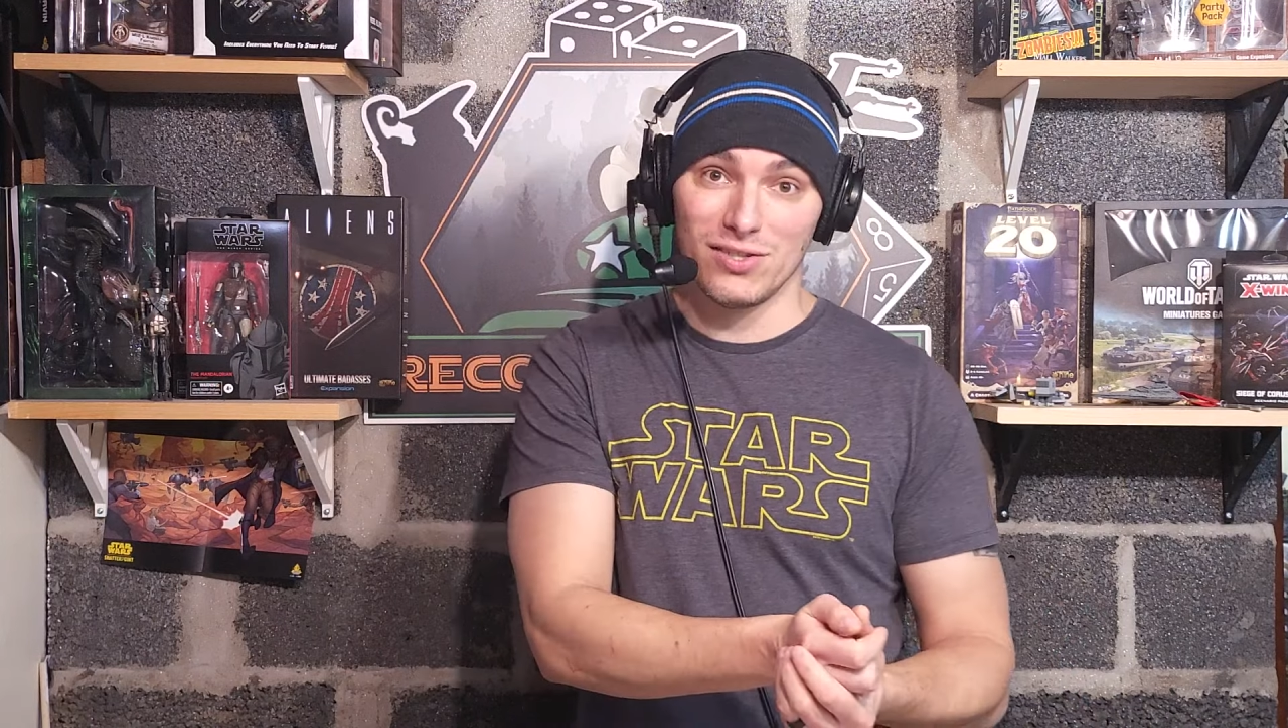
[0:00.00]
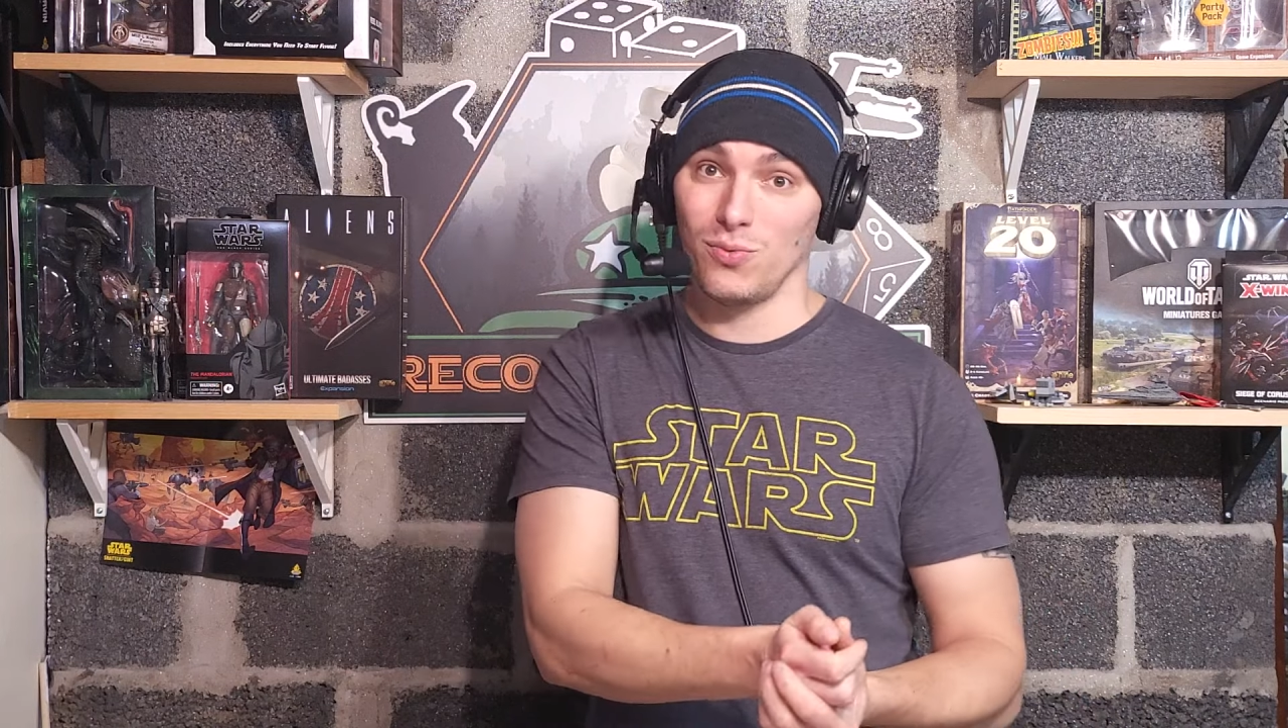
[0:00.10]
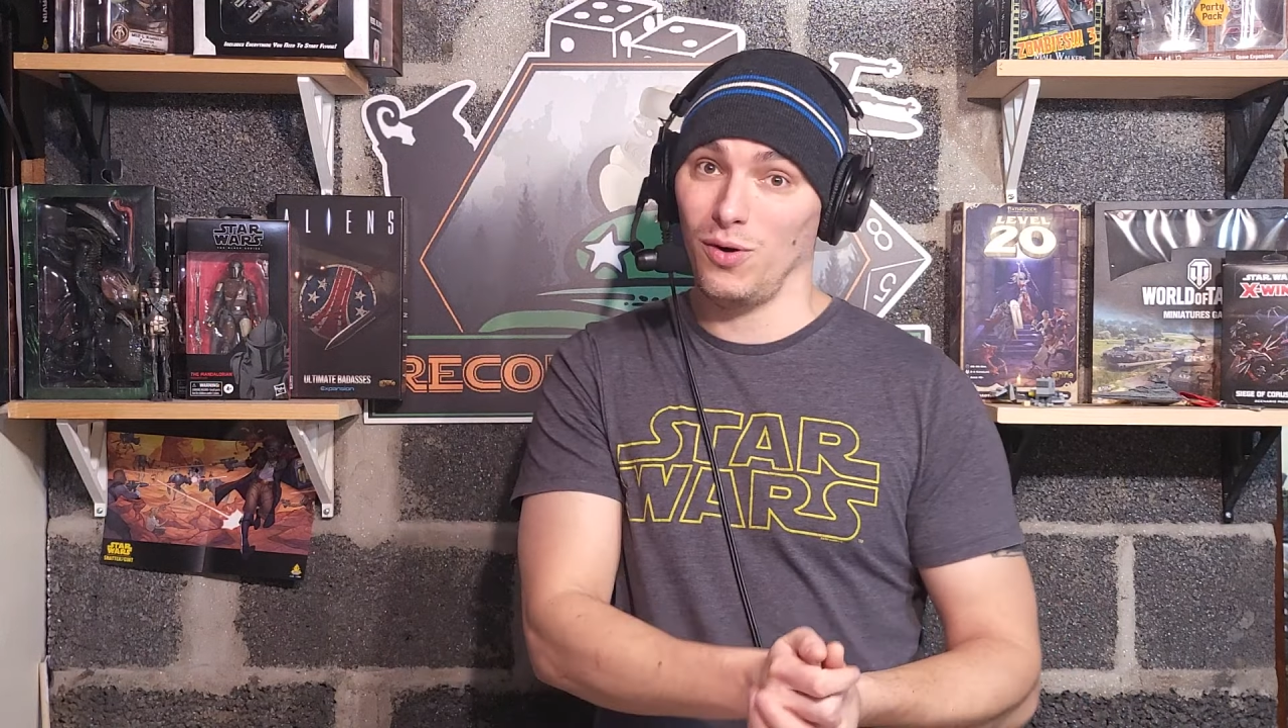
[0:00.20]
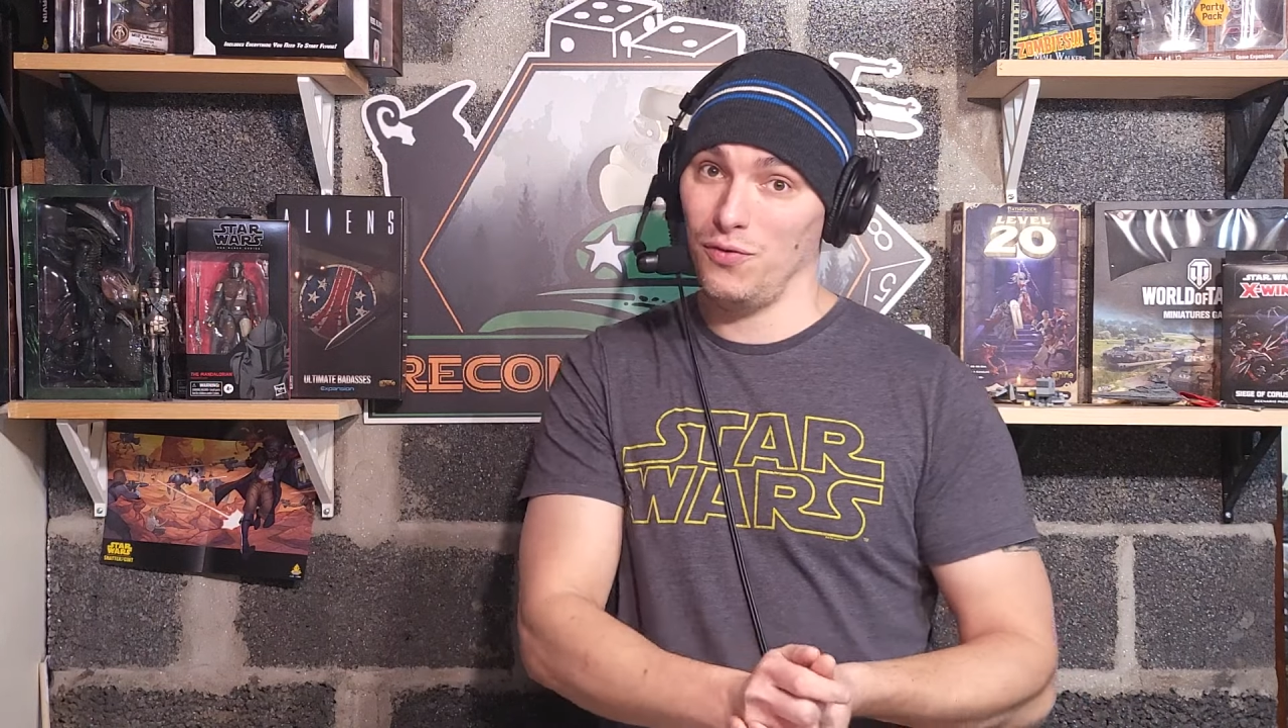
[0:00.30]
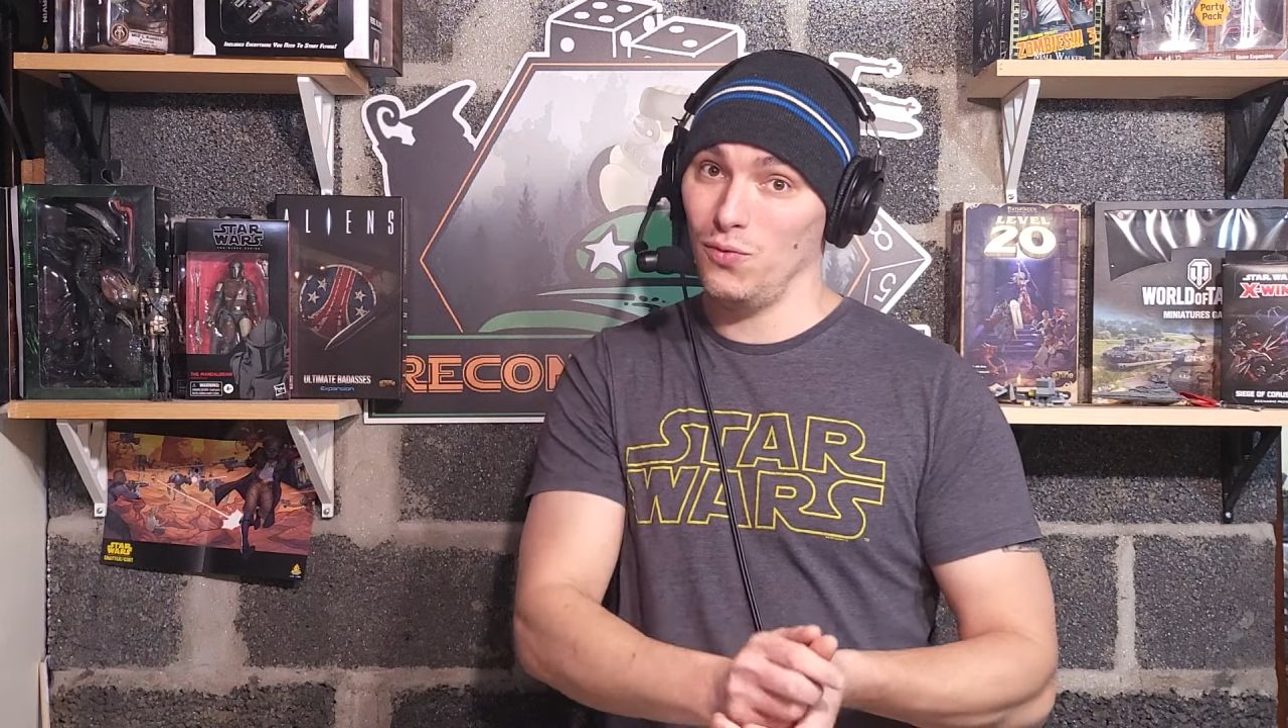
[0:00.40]
to
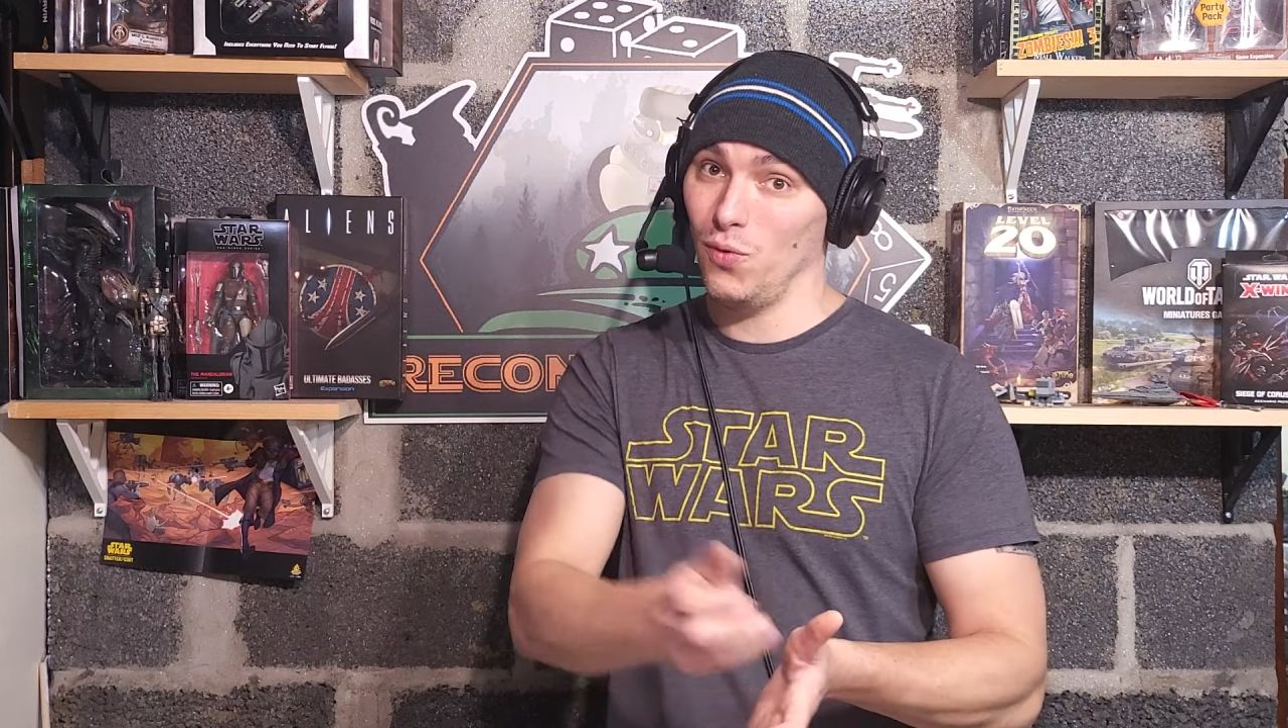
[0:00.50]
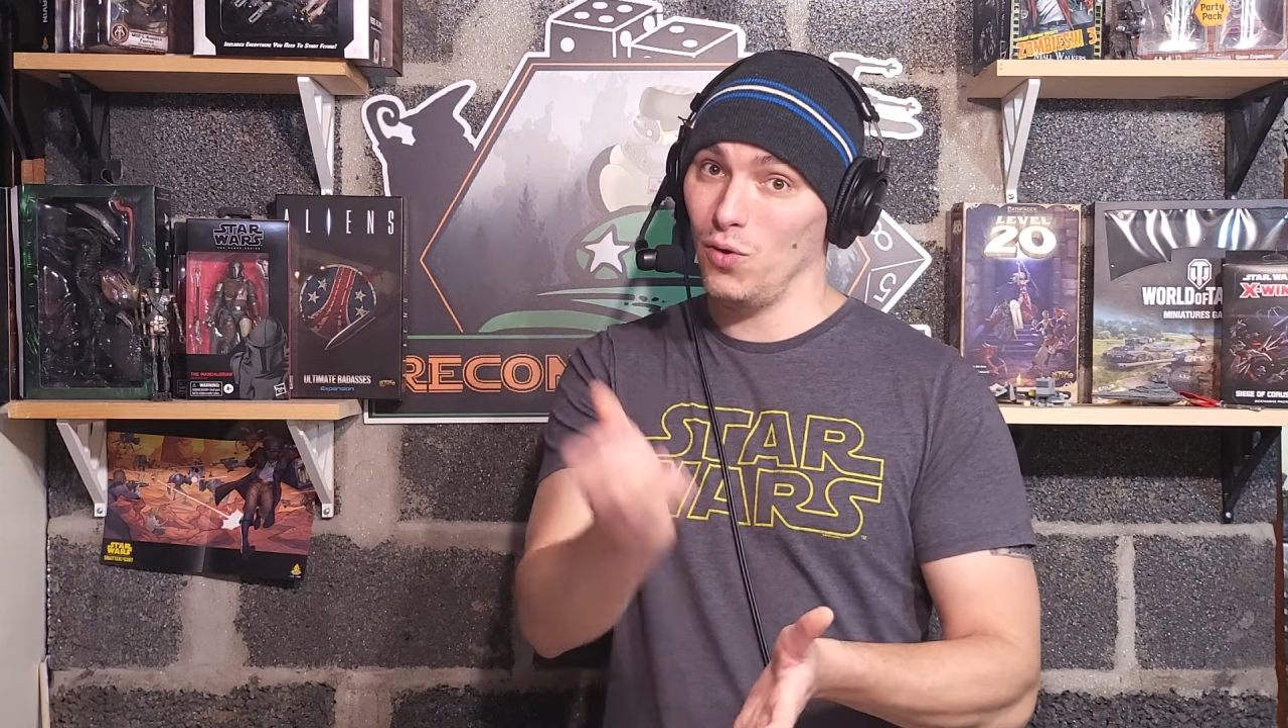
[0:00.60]
where if you